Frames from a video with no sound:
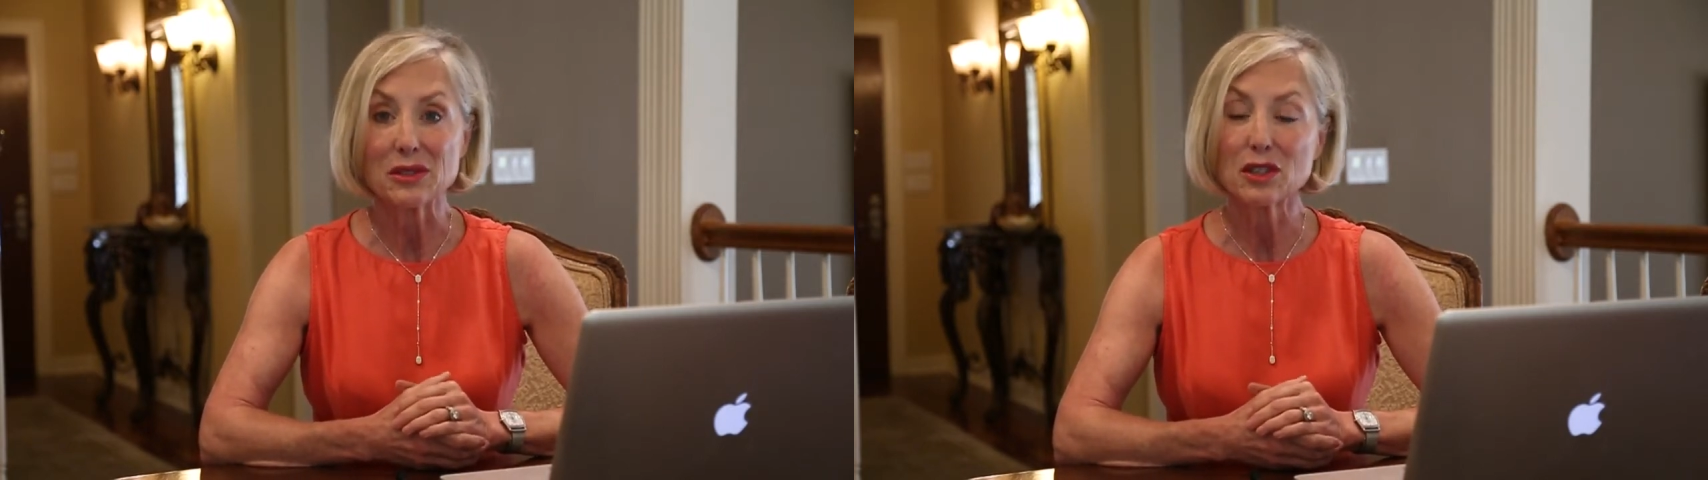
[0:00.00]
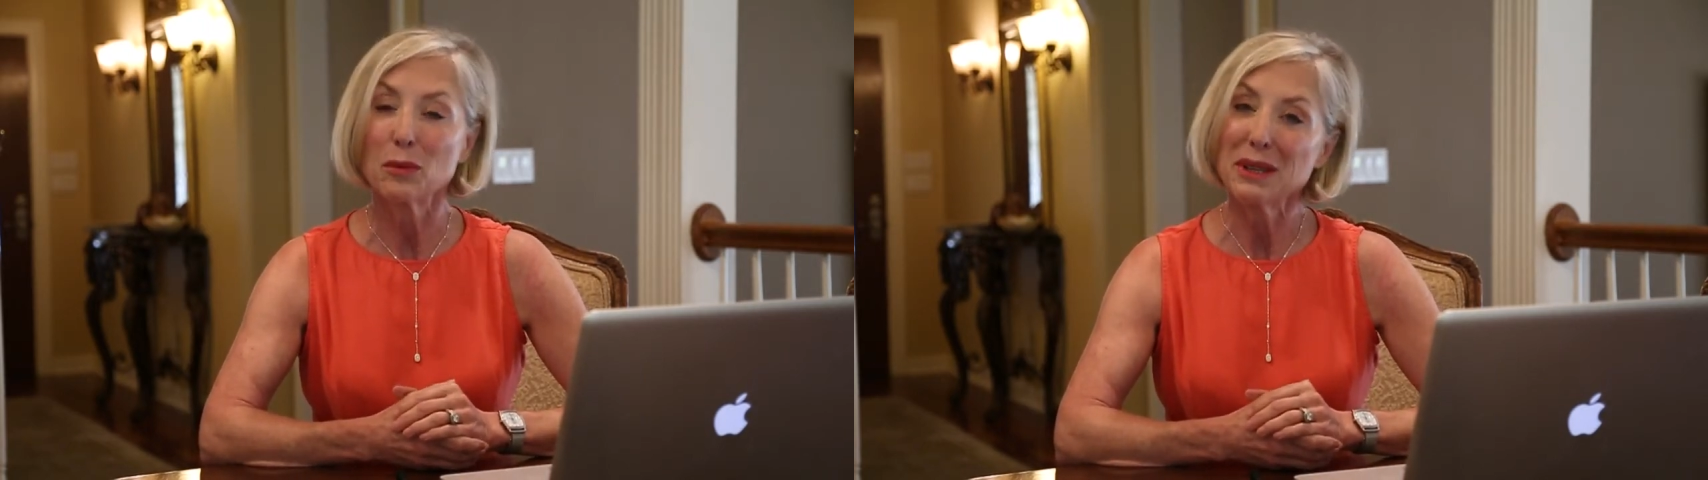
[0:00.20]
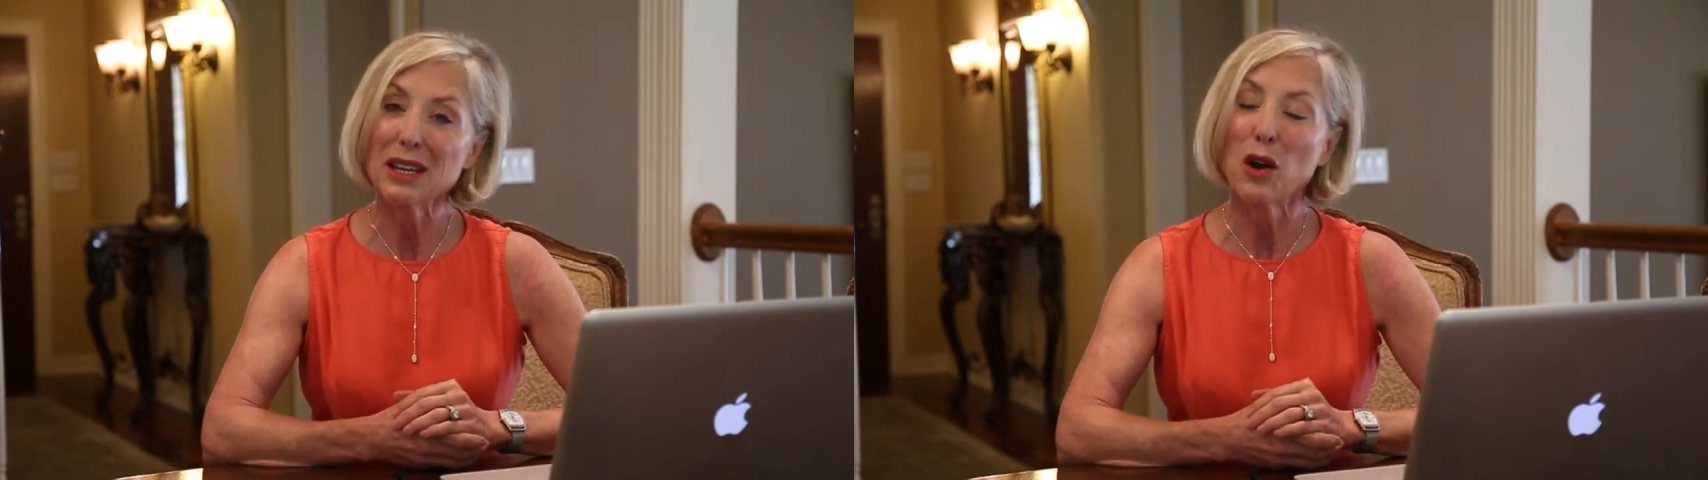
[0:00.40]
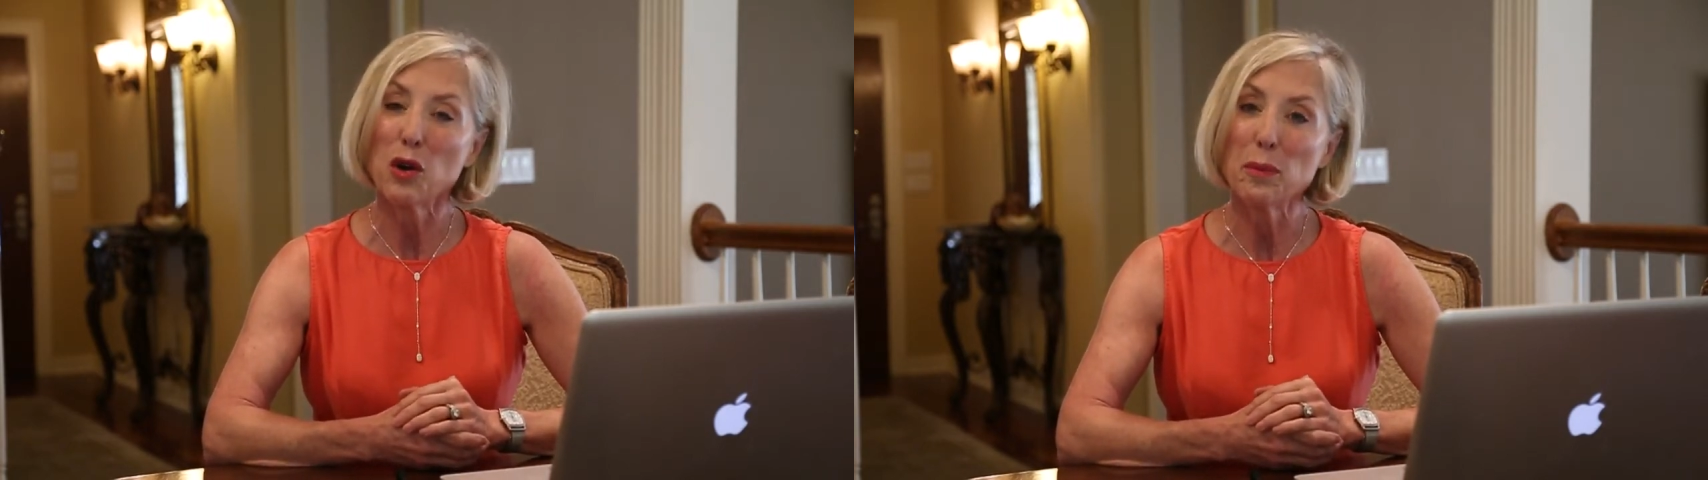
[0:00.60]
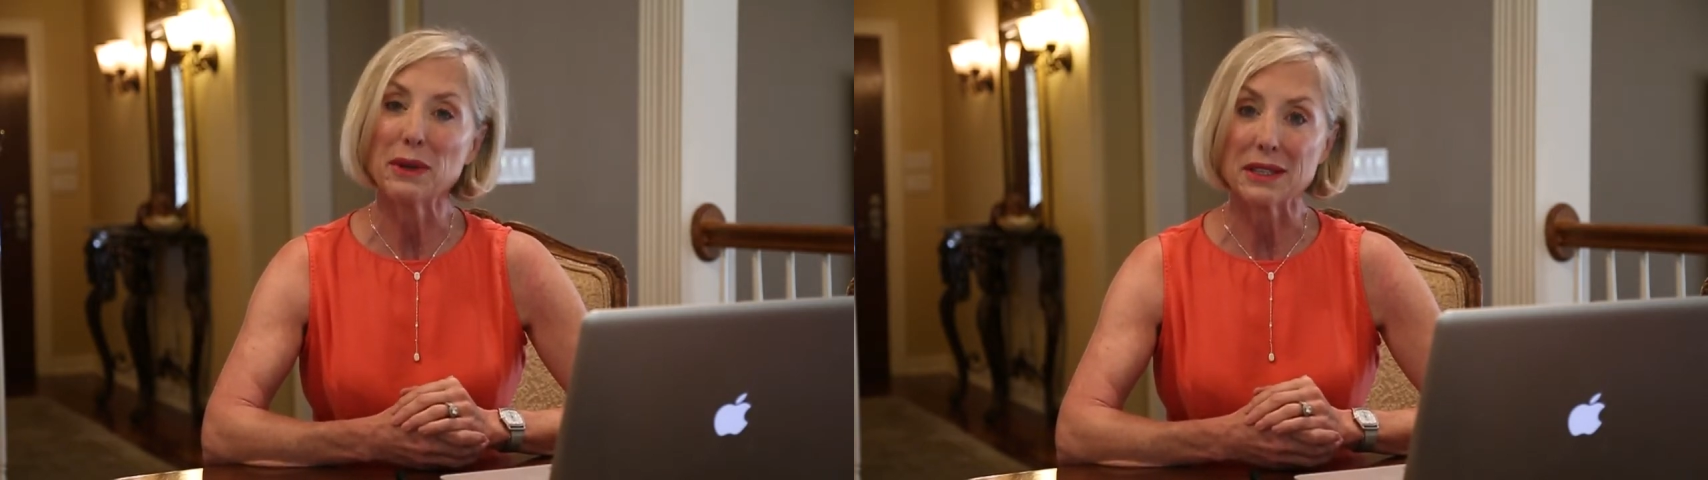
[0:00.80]
So be
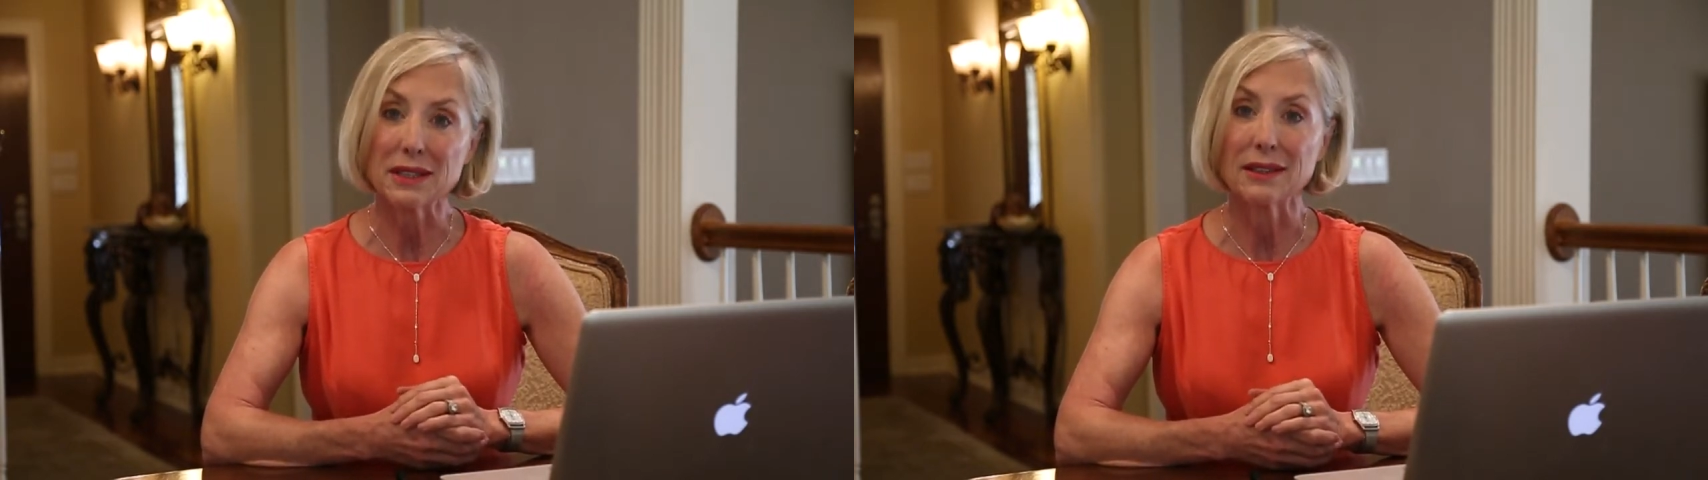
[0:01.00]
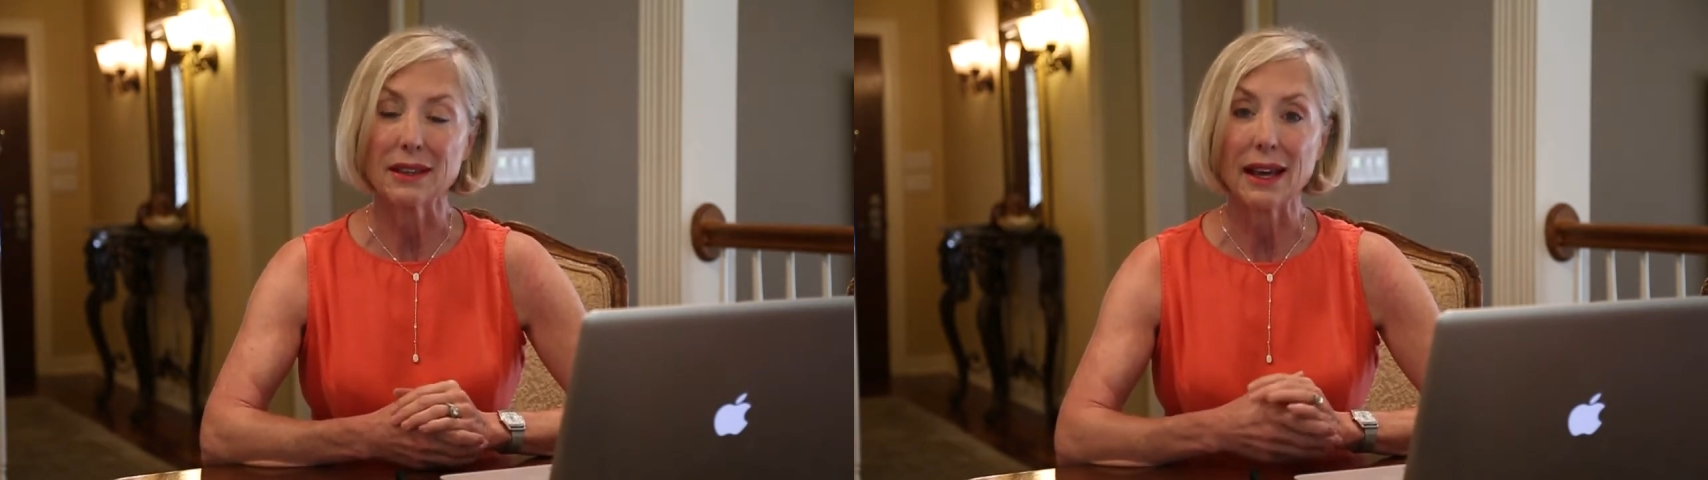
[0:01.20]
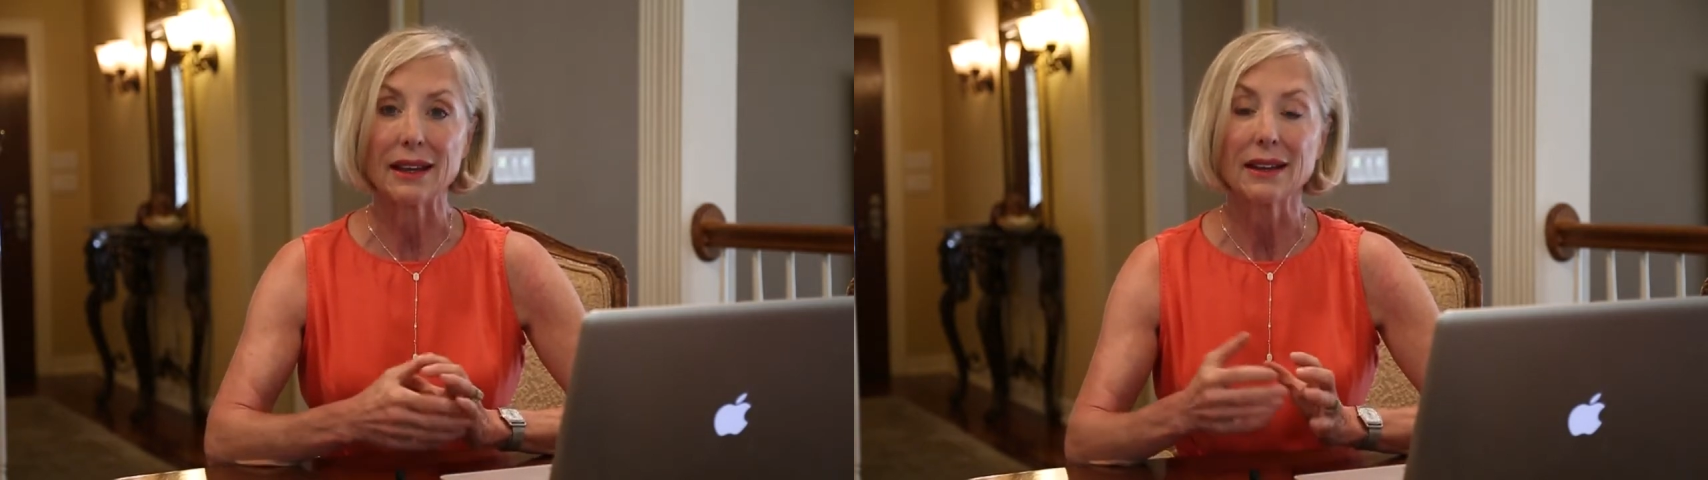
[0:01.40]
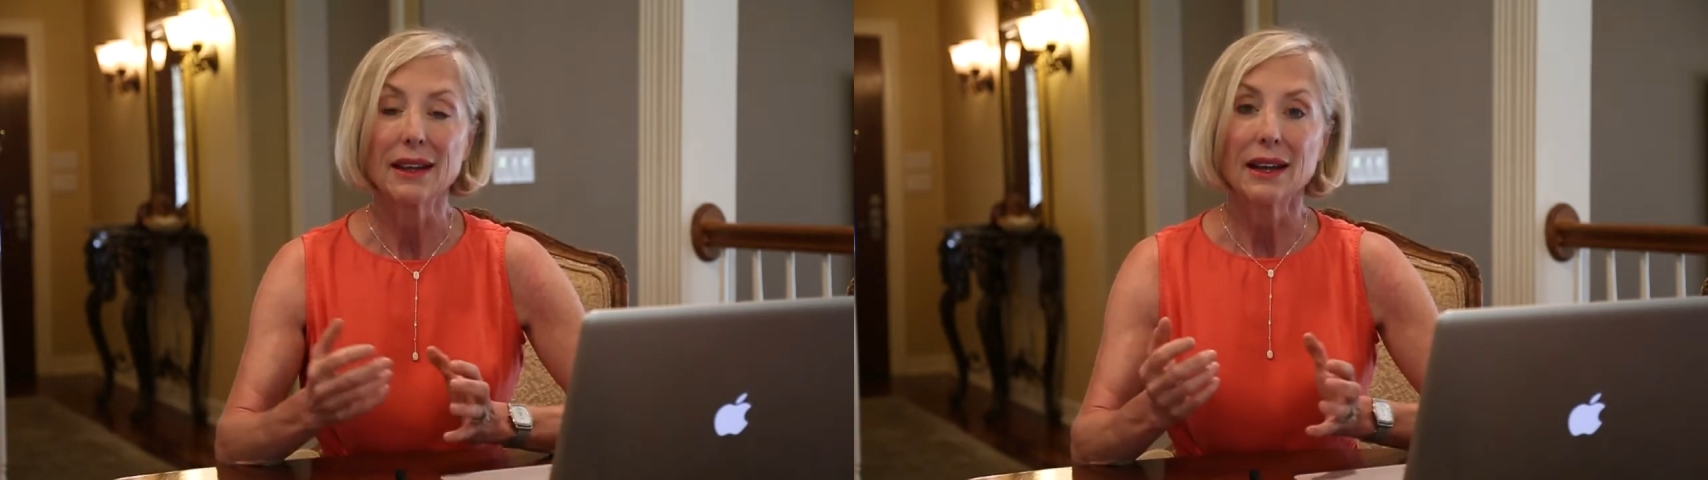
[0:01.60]
open to that.